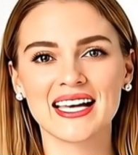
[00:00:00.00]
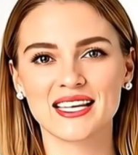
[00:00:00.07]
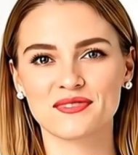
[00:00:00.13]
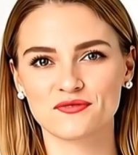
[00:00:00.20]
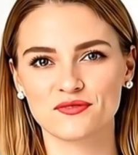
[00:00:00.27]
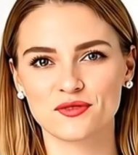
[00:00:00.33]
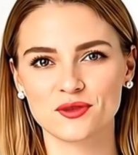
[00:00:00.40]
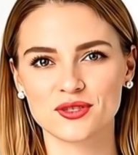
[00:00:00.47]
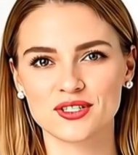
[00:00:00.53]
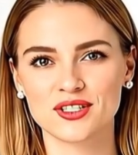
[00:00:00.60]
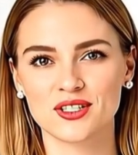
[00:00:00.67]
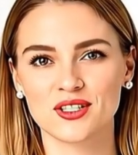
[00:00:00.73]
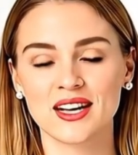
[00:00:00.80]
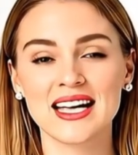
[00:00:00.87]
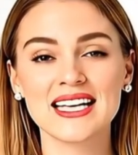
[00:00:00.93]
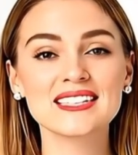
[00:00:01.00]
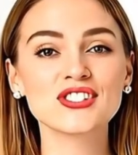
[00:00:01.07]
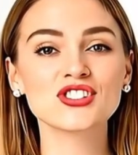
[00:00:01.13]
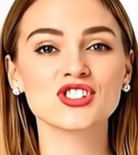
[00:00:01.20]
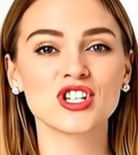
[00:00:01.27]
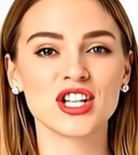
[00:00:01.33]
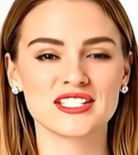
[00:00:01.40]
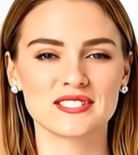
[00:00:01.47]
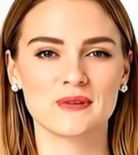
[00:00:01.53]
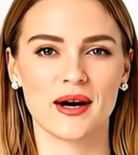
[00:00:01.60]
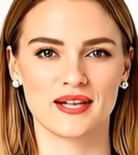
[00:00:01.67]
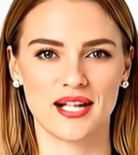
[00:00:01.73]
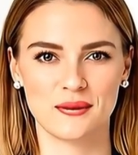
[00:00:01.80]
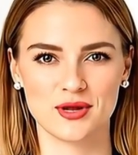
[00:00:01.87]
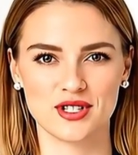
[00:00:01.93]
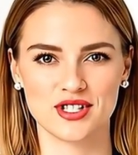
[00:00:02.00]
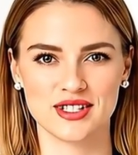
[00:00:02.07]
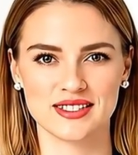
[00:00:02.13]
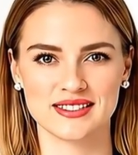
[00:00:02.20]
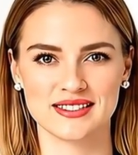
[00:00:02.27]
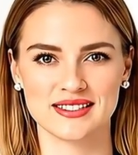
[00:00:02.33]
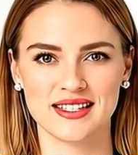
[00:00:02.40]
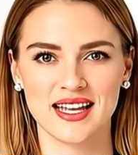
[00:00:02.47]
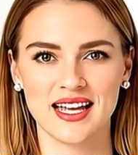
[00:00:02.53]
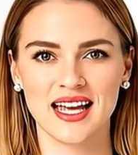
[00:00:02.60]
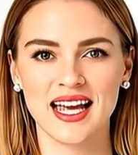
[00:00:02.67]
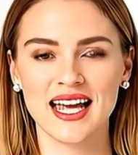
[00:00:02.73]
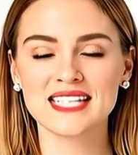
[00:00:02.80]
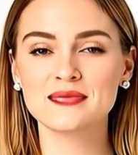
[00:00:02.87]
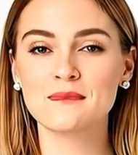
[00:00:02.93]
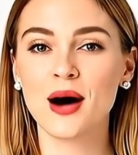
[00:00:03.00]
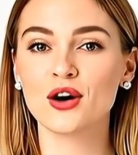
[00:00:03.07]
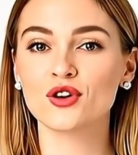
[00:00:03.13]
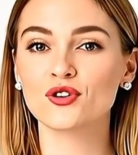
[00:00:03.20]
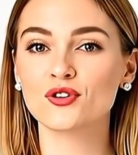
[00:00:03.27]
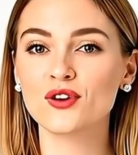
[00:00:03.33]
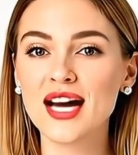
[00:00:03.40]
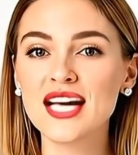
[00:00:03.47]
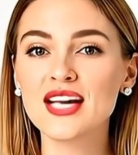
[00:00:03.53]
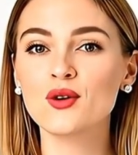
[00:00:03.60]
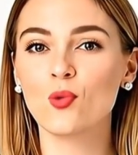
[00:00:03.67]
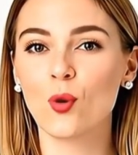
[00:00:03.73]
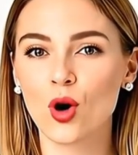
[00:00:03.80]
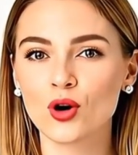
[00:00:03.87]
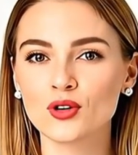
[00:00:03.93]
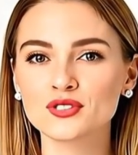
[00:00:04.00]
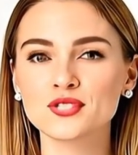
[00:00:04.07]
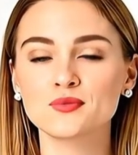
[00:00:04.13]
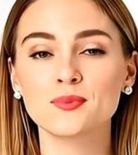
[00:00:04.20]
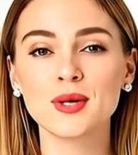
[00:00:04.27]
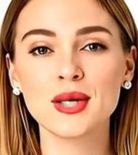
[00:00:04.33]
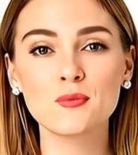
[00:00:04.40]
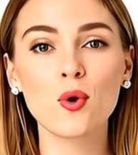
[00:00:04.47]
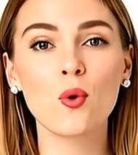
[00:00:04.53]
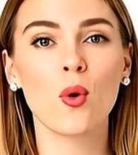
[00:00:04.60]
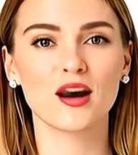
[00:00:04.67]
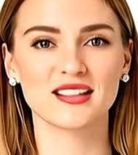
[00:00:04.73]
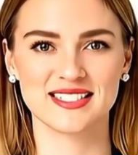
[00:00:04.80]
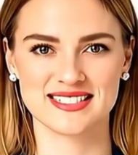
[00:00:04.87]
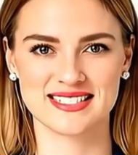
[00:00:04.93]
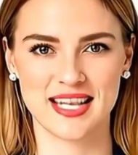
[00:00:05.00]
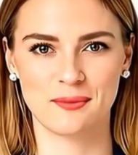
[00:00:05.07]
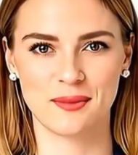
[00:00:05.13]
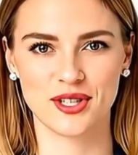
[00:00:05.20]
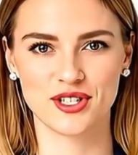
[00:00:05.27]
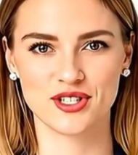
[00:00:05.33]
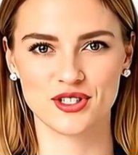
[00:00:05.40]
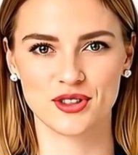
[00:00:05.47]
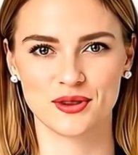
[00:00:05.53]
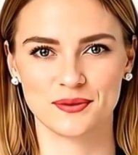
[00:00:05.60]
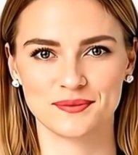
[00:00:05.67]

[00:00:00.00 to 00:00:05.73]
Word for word: influencer isn't just about images. It's about creating worlds people want to step into.